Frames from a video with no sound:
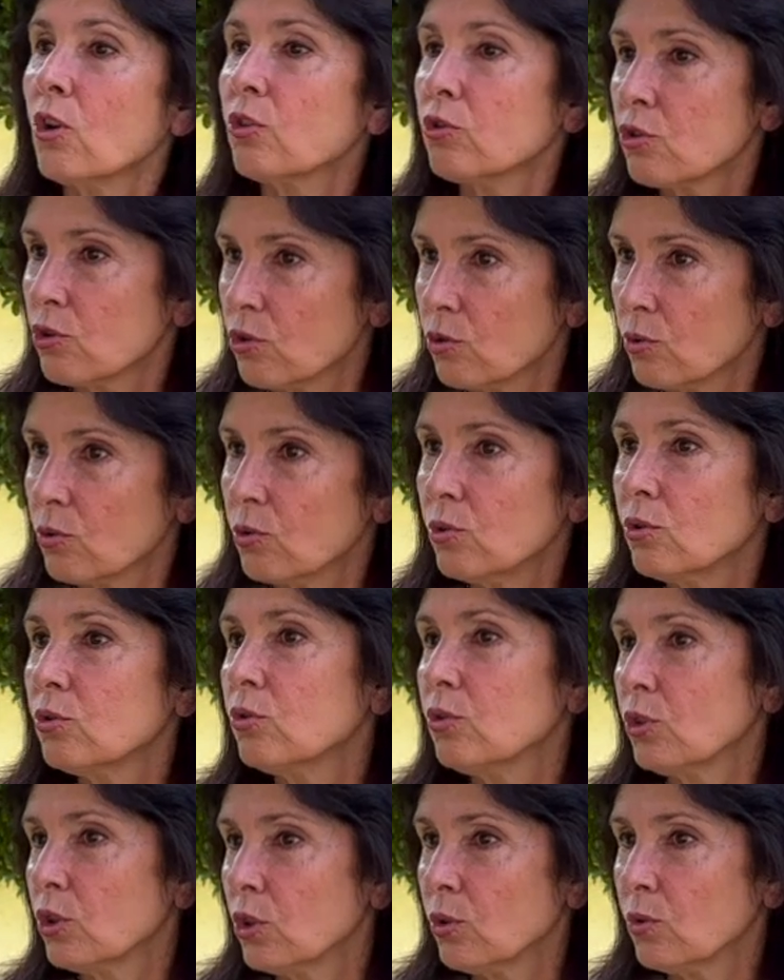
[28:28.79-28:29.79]
true
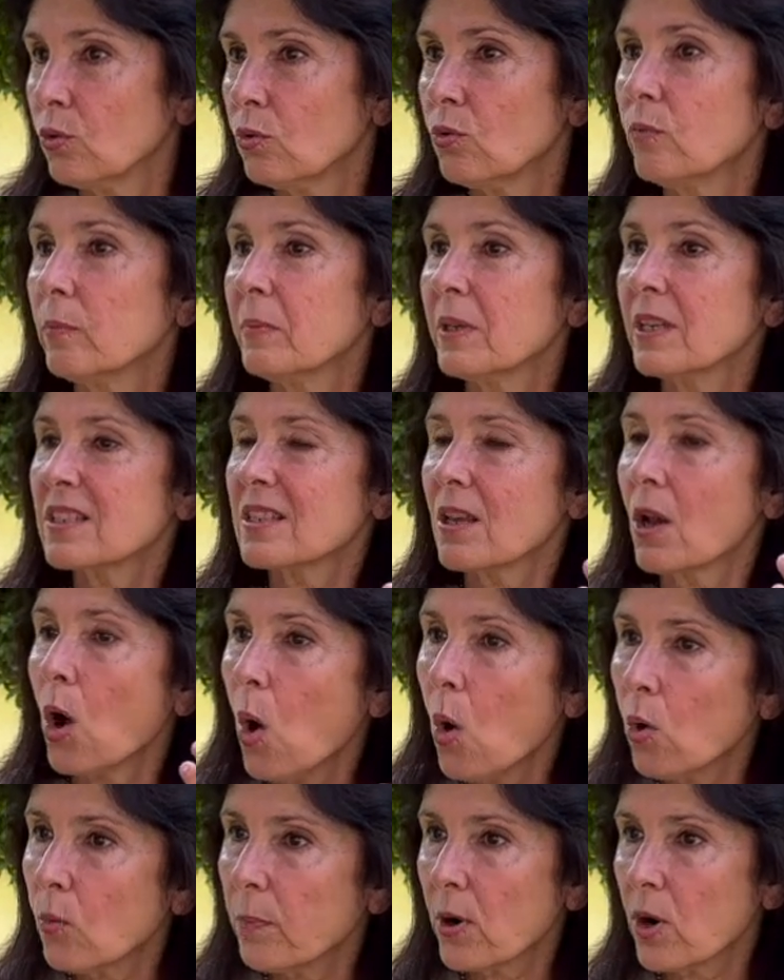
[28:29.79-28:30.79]
to you, because the
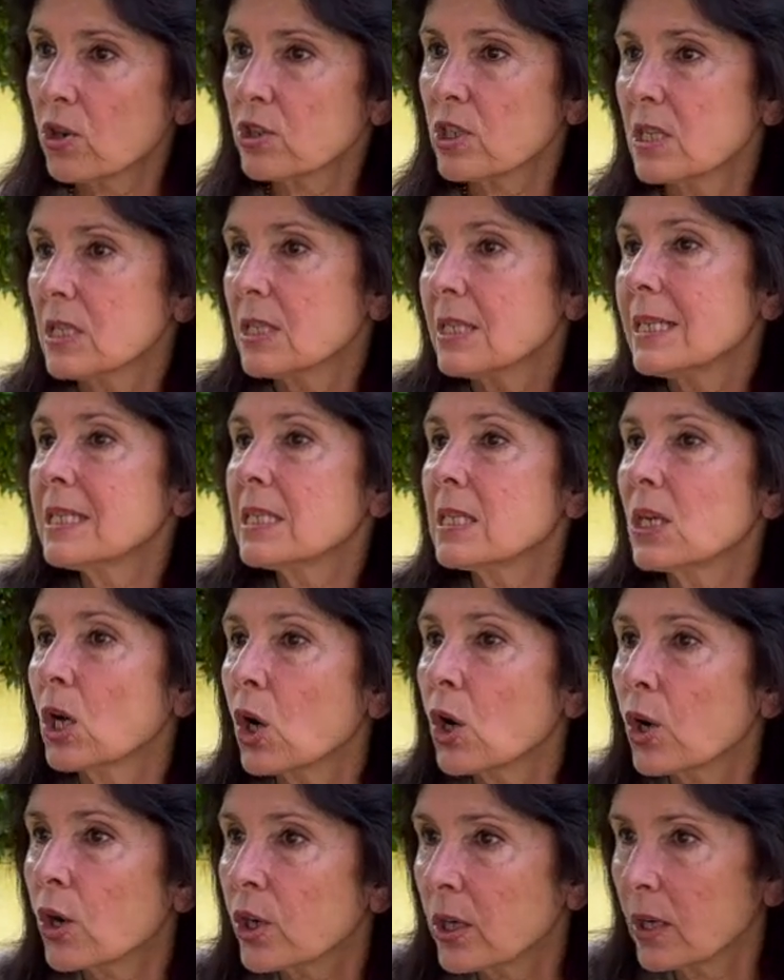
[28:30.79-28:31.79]
whole process is a
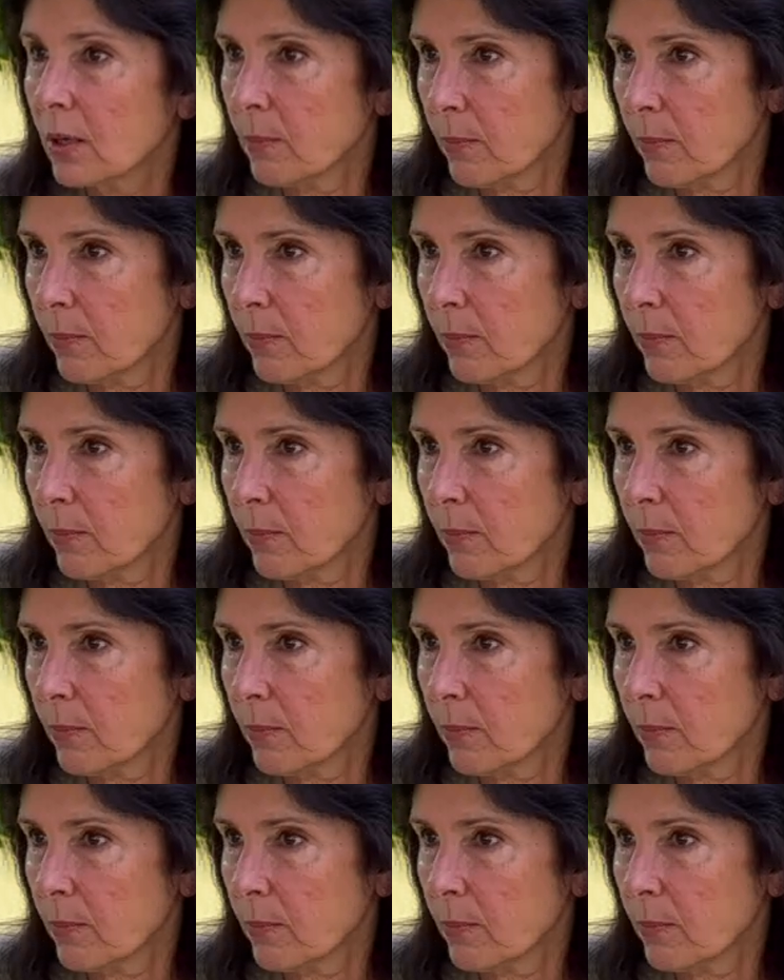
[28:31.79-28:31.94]
learning